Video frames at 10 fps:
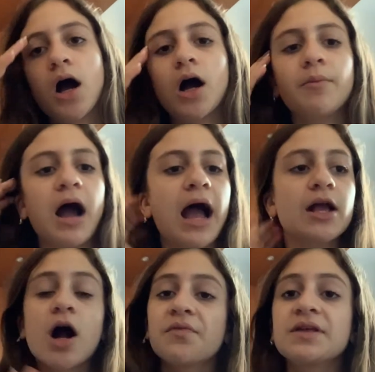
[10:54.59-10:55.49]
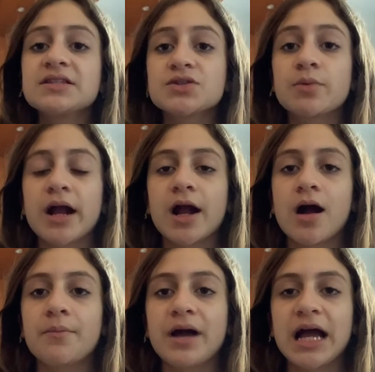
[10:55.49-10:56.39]
I got this to
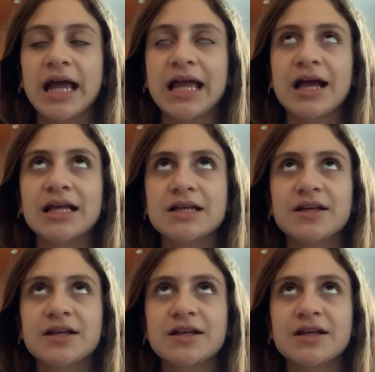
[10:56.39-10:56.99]
wear on my